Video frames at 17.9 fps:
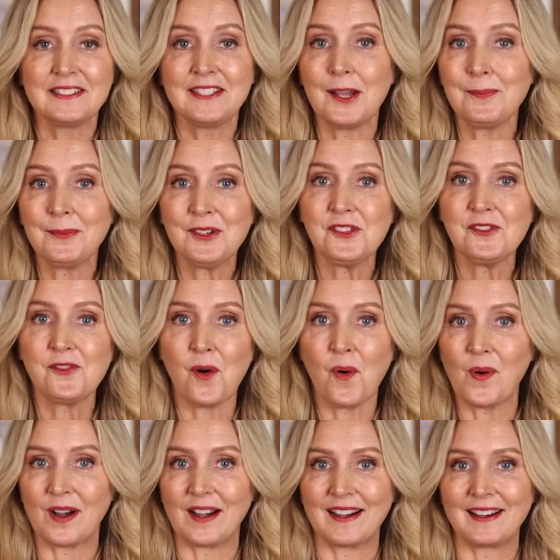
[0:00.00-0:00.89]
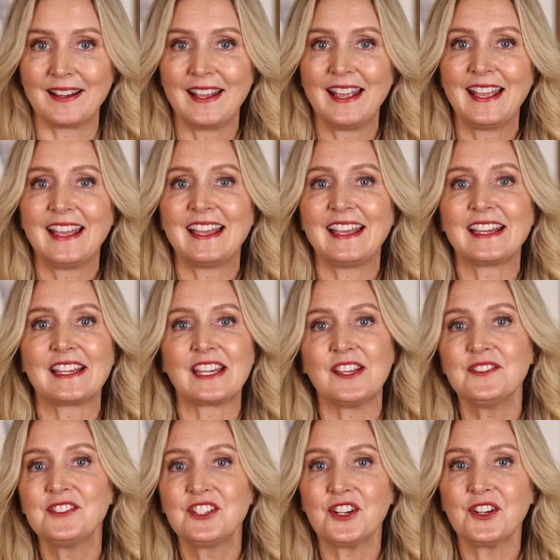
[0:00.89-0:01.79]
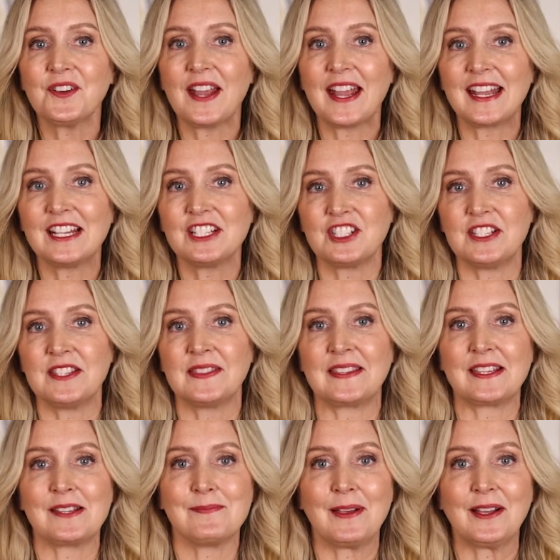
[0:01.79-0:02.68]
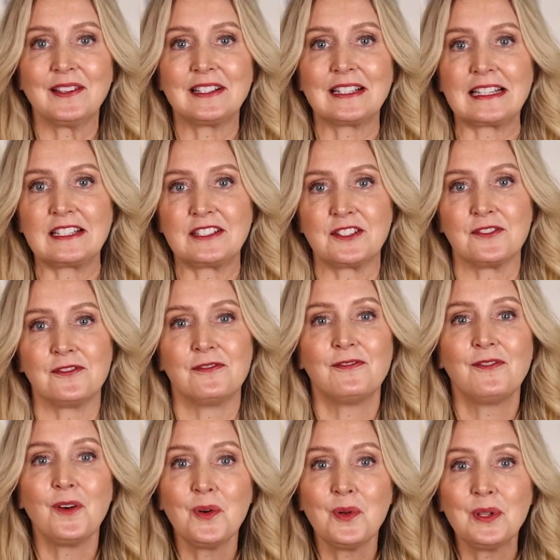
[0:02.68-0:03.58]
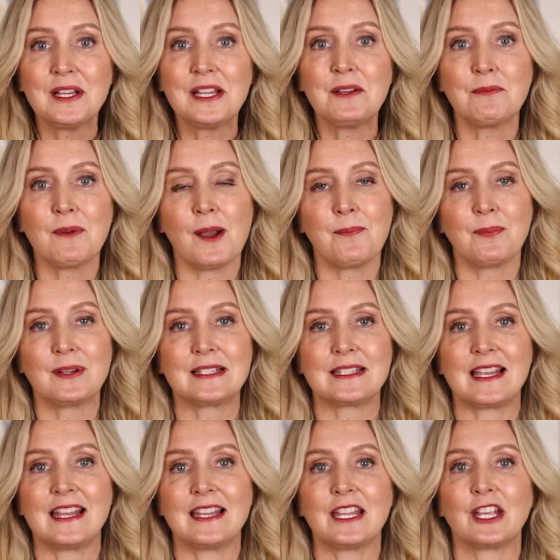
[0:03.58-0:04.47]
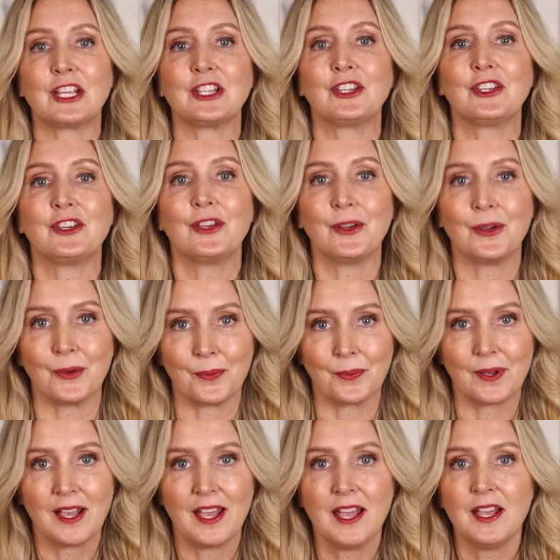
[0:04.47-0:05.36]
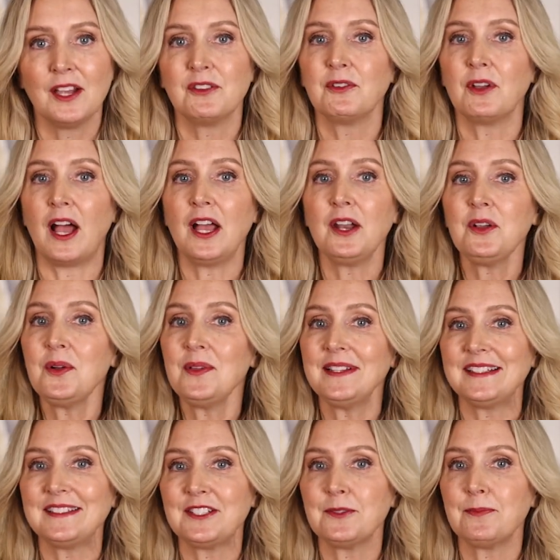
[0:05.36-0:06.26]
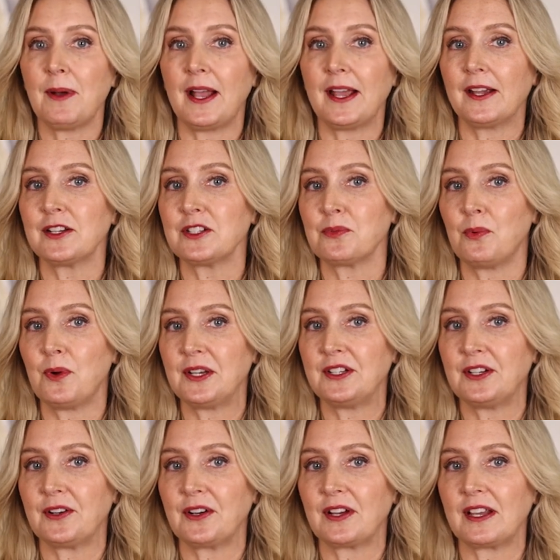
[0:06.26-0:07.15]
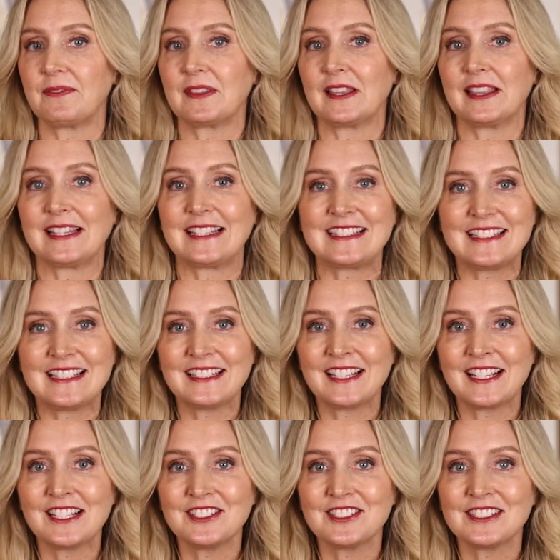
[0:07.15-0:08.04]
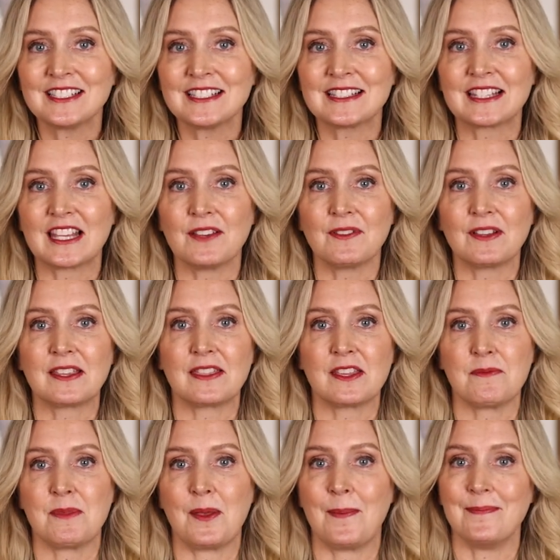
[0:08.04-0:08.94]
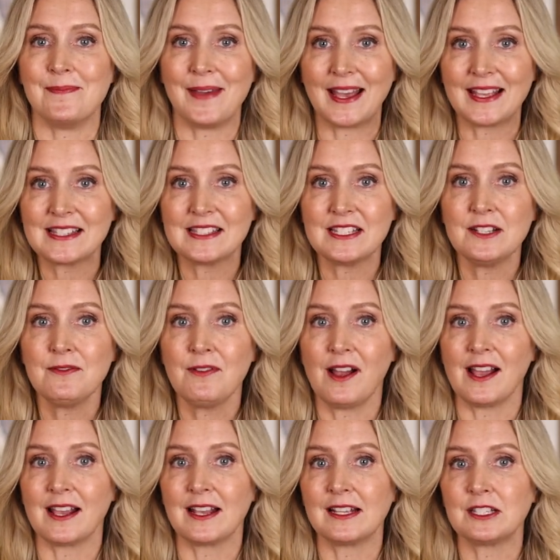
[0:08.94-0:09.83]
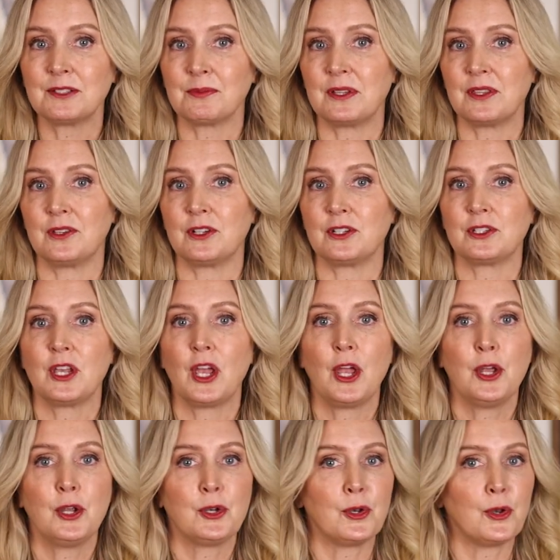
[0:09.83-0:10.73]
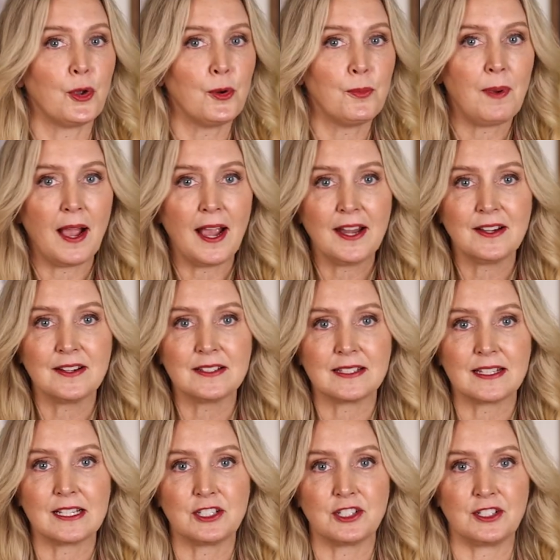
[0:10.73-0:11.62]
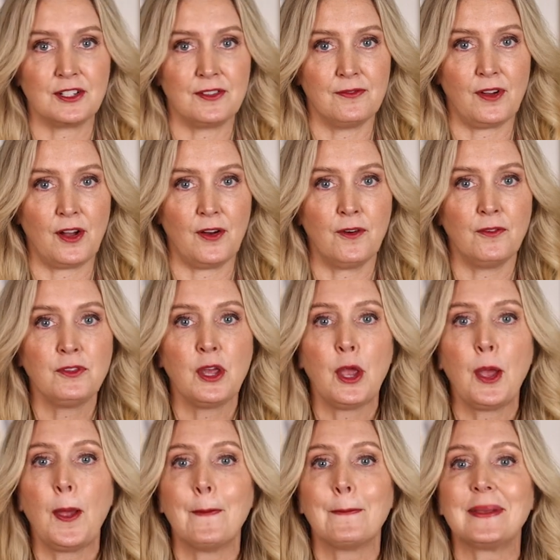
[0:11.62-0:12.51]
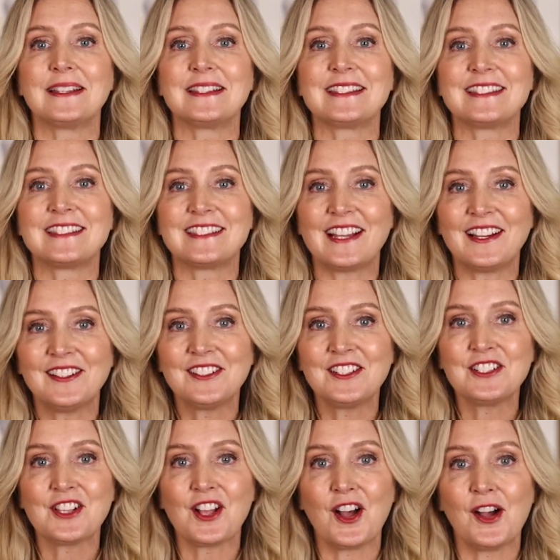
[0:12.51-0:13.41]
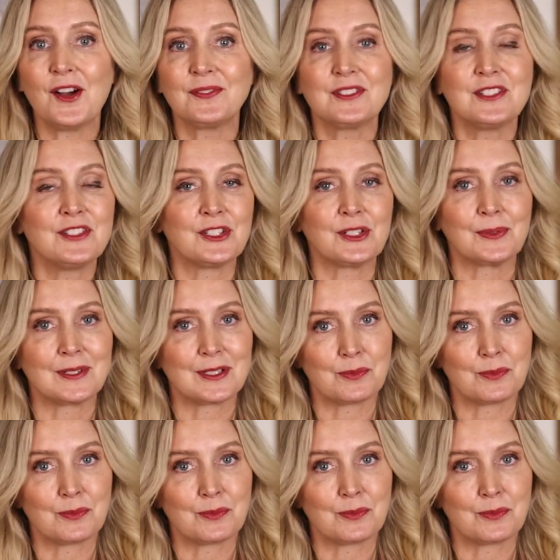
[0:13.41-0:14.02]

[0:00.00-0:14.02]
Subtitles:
Number 4, it gives your agent the ability to fully represent you. Not only do buyers wonder if the listing agent is giving them the best advice when there's no buyer's agent involved, but sellers often do